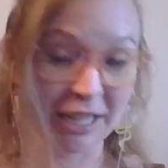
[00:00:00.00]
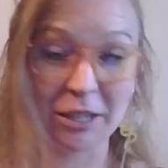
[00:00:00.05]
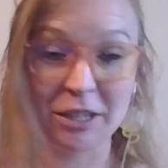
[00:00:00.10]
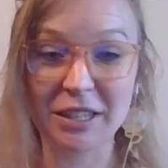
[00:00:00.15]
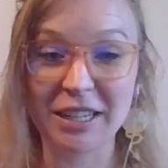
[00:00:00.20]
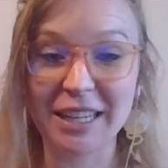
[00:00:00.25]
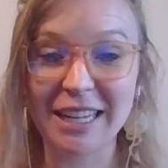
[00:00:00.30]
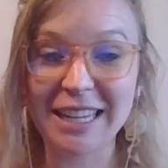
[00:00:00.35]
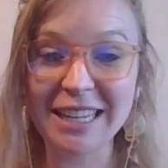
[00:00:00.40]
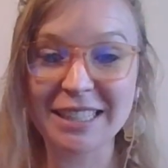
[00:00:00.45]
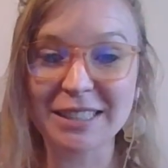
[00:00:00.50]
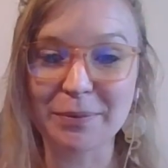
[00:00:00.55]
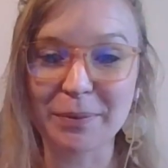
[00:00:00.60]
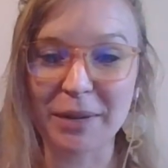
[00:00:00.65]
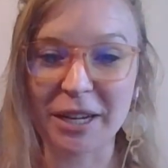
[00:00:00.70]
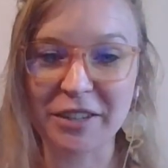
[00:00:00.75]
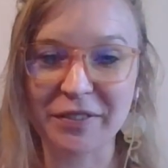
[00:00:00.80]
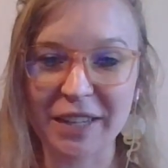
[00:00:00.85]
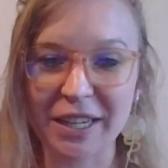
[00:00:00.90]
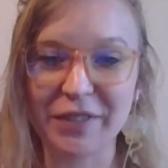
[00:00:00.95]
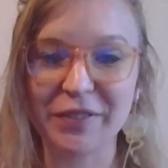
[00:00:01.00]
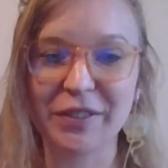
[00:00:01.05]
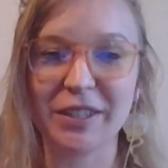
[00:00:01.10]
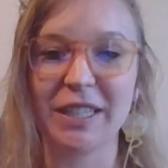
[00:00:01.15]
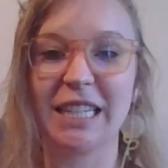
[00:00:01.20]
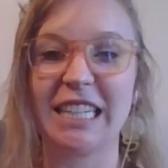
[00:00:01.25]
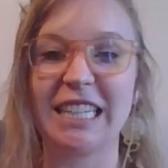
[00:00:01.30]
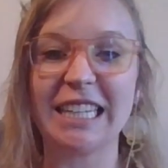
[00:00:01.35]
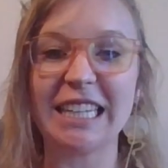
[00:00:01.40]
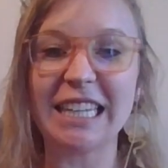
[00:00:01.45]
it is my
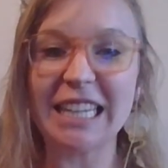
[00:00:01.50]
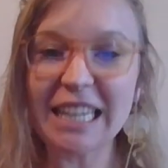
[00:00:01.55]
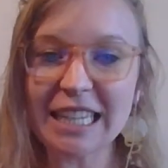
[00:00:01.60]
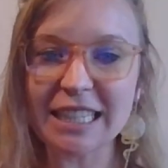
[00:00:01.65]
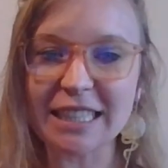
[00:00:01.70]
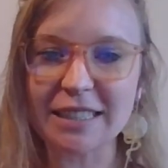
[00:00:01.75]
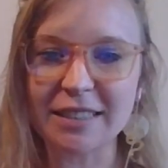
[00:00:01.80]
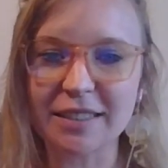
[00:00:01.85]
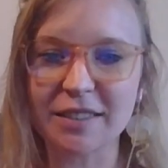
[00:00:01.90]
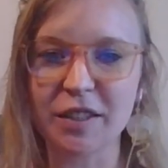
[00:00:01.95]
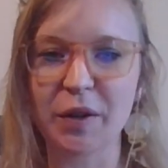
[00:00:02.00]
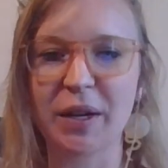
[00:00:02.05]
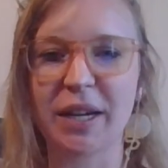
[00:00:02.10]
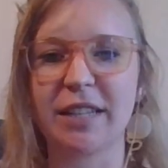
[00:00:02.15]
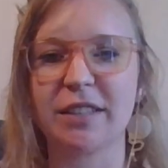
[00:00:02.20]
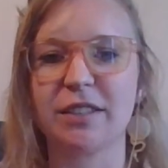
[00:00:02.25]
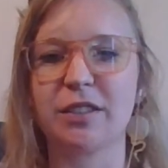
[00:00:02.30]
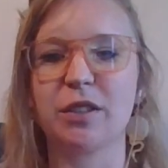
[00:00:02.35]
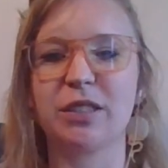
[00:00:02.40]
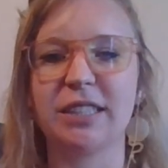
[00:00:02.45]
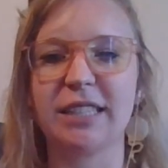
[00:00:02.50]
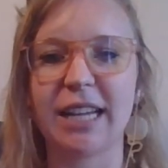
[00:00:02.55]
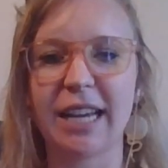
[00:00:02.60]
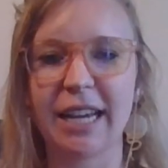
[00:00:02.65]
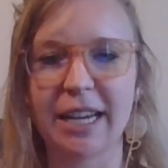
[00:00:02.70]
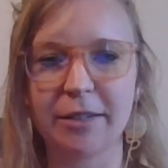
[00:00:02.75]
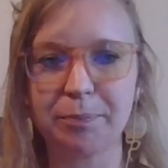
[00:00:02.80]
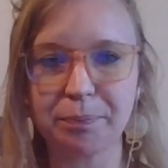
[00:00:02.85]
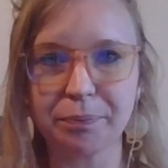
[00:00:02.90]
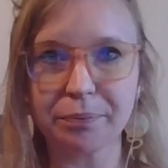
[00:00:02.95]
favorite. It is. Okay, so
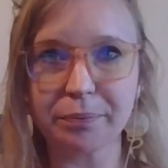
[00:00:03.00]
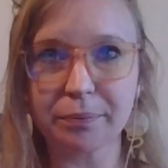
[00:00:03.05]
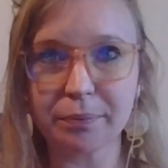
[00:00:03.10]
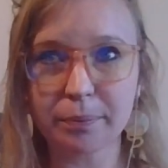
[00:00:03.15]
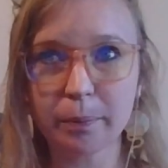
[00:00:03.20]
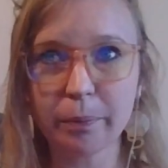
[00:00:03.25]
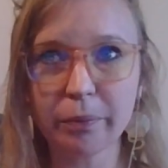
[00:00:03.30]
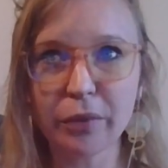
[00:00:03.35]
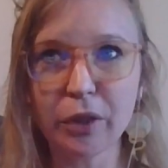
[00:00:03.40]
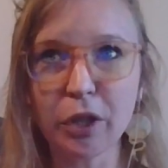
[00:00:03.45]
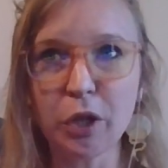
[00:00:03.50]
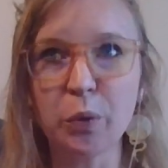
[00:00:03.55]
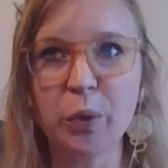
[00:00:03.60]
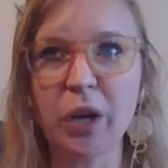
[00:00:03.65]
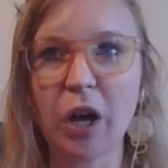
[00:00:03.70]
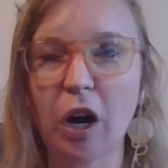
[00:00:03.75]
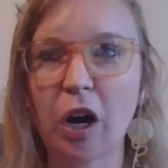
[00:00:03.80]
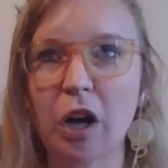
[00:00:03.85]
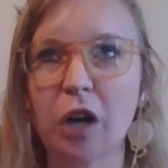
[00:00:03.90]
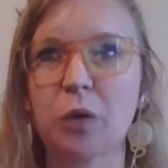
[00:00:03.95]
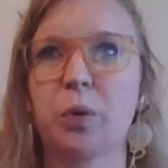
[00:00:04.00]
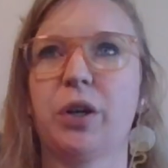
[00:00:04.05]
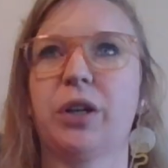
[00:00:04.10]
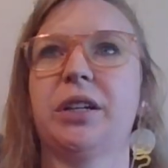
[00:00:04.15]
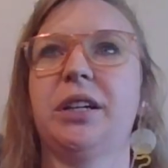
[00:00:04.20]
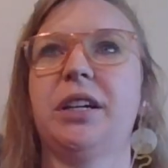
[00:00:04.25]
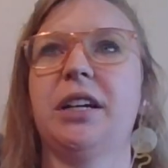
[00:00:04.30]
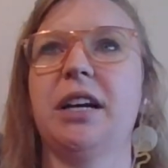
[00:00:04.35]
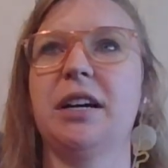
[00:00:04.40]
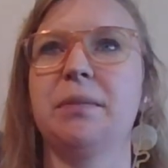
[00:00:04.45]
today we are
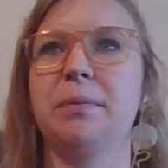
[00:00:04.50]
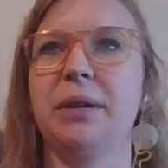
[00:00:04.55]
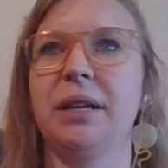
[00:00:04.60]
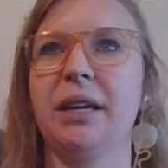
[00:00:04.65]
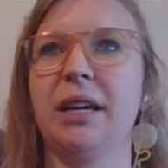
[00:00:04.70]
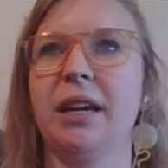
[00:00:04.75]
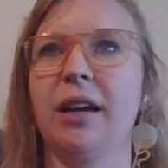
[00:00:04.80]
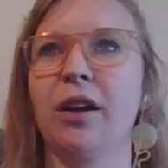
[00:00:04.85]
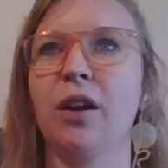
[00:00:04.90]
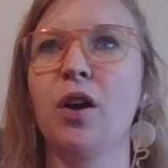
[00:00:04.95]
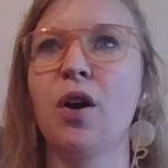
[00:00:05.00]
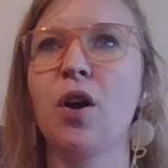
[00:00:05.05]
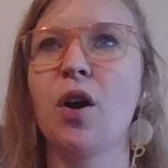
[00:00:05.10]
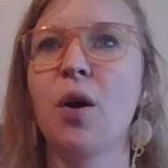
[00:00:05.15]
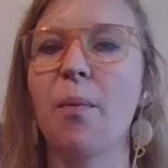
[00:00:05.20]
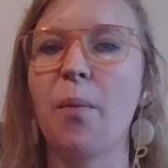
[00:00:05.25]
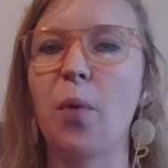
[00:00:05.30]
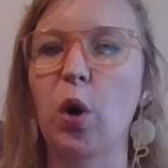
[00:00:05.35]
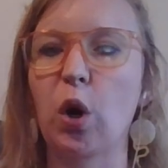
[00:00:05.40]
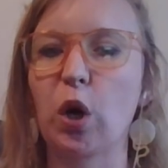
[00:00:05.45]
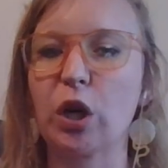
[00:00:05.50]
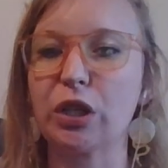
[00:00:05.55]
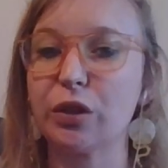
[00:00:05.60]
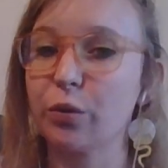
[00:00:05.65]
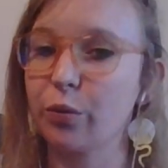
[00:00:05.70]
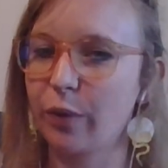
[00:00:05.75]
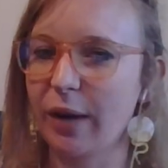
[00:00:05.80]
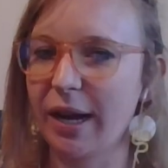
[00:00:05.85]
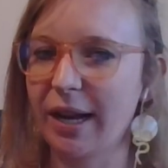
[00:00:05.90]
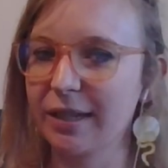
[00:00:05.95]
working on being more
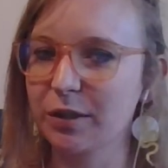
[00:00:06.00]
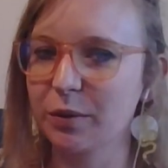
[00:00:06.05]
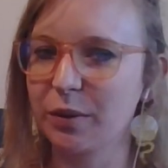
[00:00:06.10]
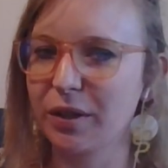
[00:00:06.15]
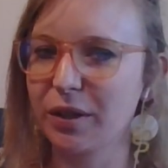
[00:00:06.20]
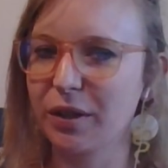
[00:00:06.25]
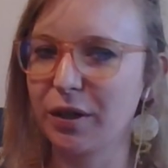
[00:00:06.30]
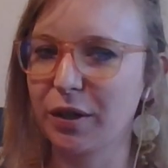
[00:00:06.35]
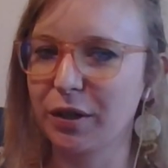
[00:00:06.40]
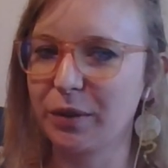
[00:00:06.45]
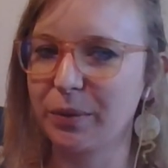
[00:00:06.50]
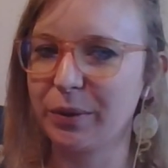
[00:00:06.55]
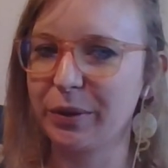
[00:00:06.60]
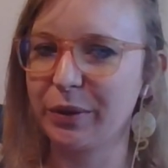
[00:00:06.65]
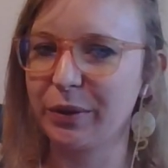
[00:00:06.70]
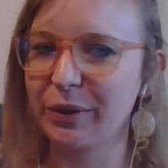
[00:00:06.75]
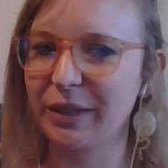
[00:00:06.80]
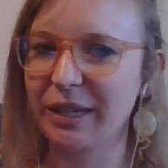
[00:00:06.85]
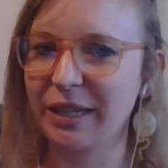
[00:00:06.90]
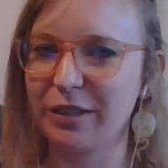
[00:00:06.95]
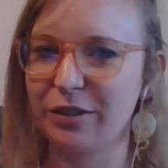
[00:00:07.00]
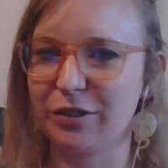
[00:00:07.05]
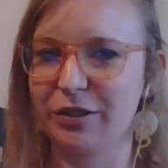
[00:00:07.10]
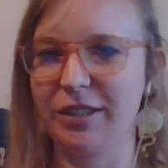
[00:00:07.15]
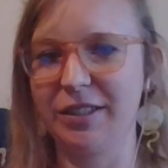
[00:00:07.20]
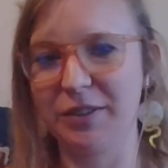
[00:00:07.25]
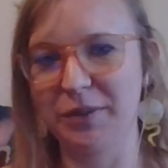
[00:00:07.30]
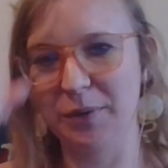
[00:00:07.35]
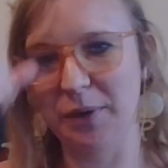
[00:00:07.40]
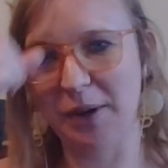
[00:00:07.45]
direct with our
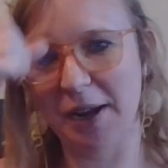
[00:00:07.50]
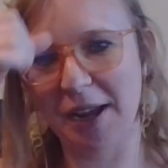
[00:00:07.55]
communication,